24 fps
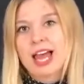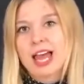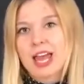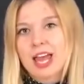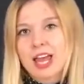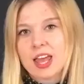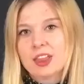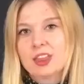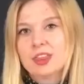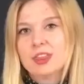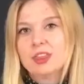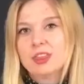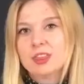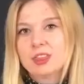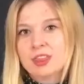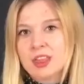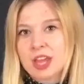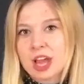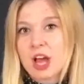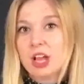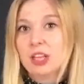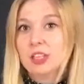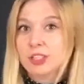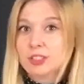And
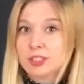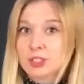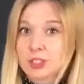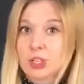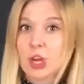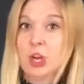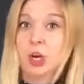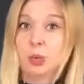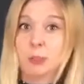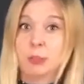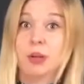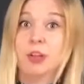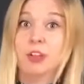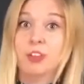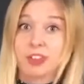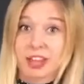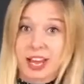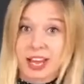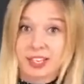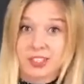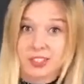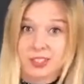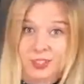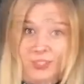now let's talk about
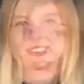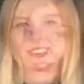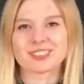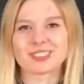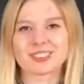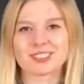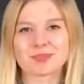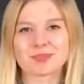that.